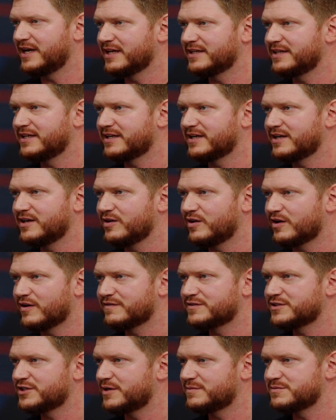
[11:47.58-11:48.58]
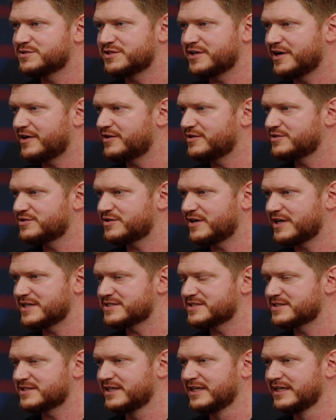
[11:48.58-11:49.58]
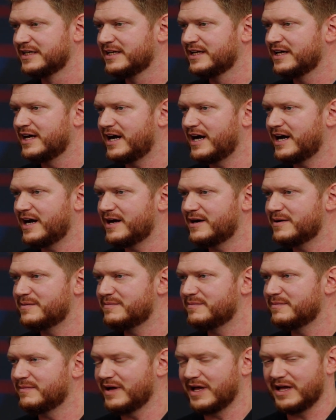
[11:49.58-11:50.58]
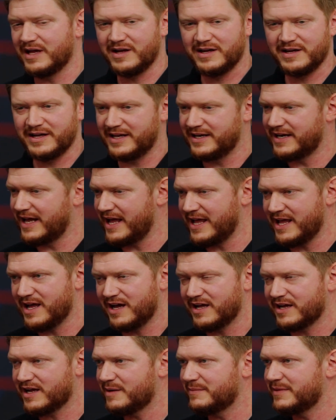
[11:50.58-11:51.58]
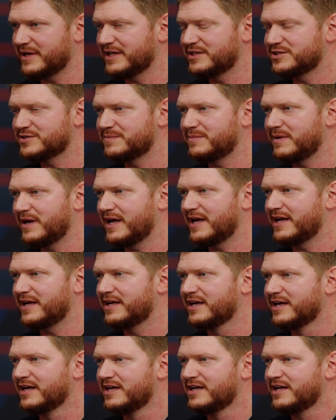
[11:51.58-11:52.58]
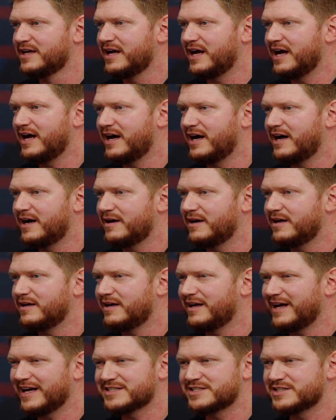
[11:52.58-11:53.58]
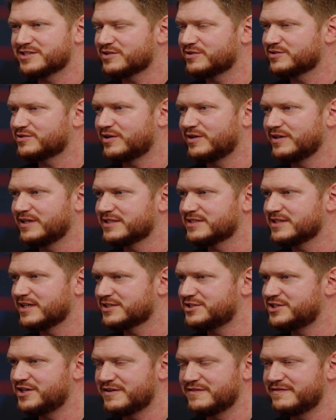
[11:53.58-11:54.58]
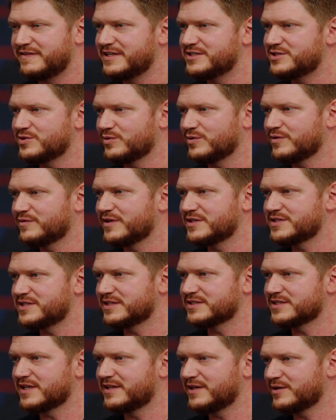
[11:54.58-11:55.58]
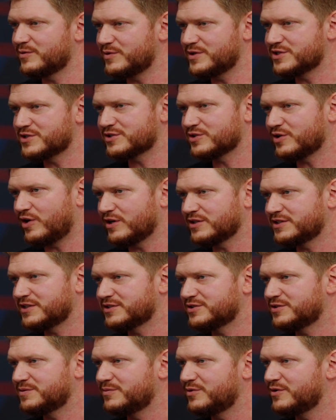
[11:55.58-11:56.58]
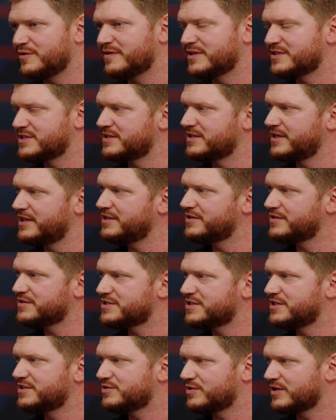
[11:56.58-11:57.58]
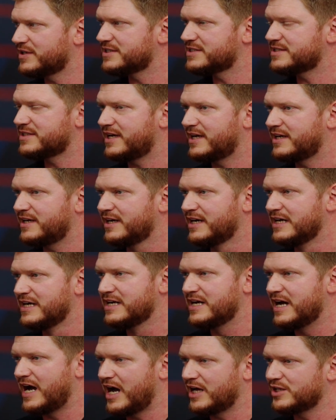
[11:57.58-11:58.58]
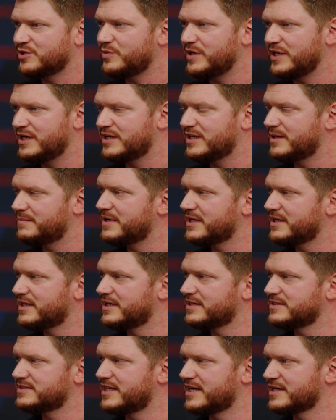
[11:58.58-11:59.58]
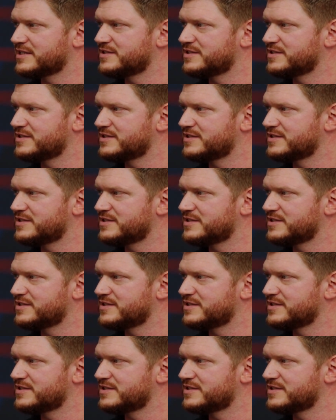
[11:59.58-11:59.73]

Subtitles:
I think a lot of terms, zero trust, and AI coming into play, access controllers like geofencing, all of those things. I think we're starting to move as an industry to understand how do we limit that attack